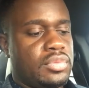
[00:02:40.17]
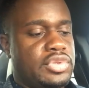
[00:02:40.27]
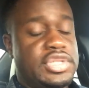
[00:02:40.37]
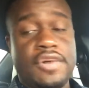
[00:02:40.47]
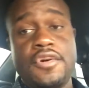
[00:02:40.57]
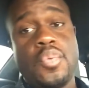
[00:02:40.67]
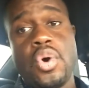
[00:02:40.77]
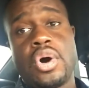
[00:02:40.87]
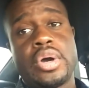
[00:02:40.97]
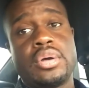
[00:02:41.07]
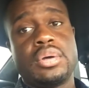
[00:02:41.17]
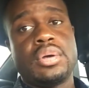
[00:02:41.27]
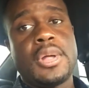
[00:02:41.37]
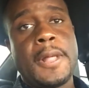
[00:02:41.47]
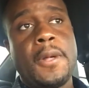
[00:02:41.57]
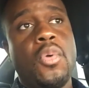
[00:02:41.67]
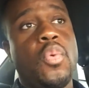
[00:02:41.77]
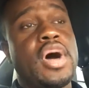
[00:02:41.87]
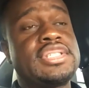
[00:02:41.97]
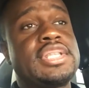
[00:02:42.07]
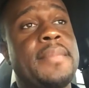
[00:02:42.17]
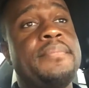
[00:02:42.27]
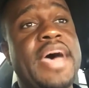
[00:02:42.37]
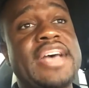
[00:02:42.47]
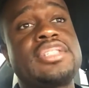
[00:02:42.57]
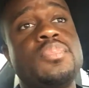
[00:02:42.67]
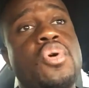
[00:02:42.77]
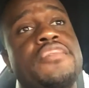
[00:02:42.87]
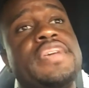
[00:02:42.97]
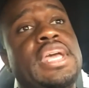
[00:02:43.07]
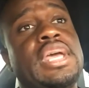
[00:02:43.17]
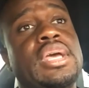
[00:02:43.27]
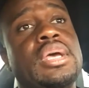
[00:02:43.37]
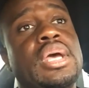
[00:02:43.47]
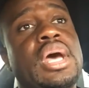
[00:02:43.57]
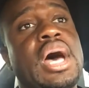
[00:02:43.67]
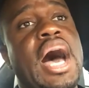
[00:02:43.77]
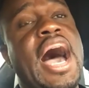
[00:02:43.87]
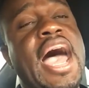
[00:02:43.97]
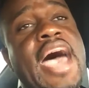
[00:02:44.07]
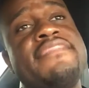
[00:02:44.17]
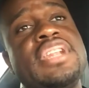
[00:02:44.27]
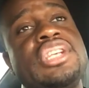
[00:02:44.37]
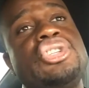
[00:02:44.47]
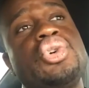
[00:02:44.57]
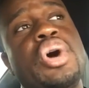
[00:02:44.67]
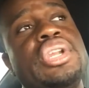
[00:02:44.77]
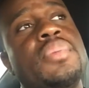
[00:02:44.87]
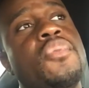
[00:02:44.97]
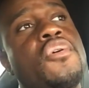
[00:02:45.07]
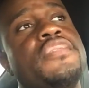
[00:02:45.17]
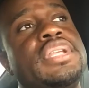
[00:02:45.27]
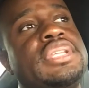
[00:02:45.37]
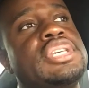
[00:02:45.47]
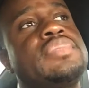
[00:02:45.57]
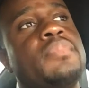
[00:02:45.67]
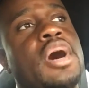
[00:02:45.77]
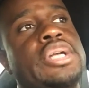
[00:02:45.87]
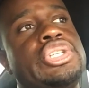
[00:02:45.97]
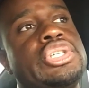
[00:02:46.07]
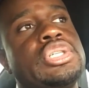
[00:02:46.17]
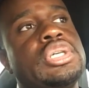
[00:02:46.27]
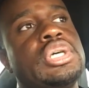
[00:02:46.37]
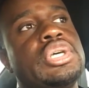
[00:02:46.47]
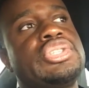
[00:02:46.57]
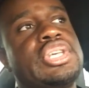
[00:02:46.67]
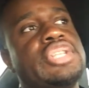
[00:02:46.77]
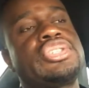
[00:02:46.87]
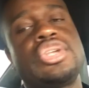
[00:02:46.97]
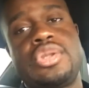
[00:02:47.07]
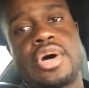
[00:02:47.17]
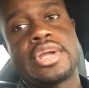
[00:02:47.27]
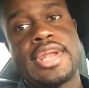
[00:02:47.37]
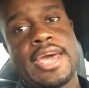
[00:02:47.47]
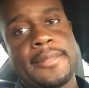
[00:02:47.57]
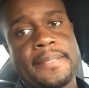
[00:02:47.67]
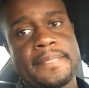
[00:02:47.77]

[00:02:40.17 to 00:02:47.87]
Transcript: Civil War, was the best movie. I haven't enjoyed a movie this much since The Dark Knight.